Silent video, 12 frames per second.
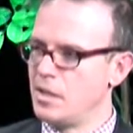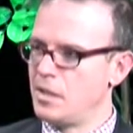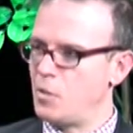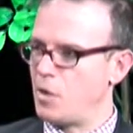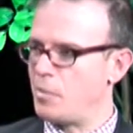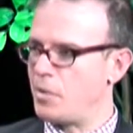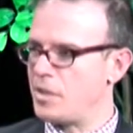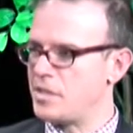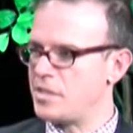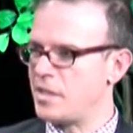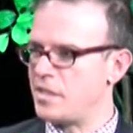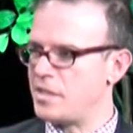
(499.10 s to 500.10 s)
You want to
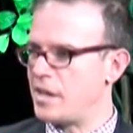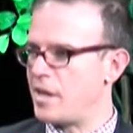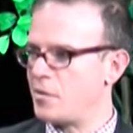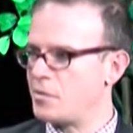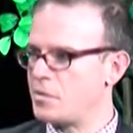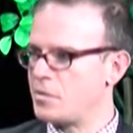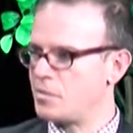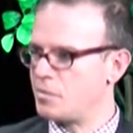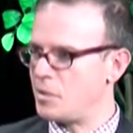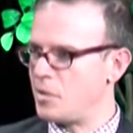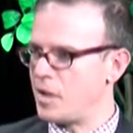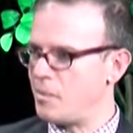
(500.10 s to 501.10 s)
put the town's
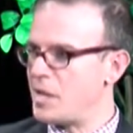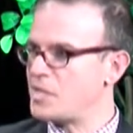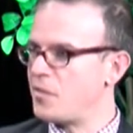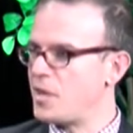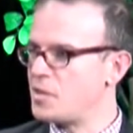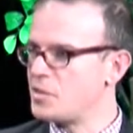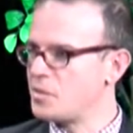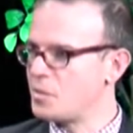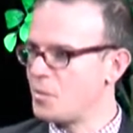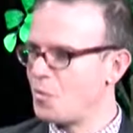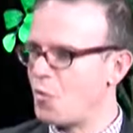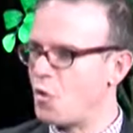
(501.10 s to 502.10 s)
kind of best face
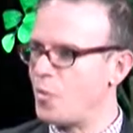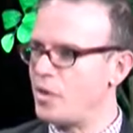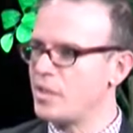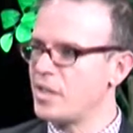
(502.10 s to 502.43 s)
forward.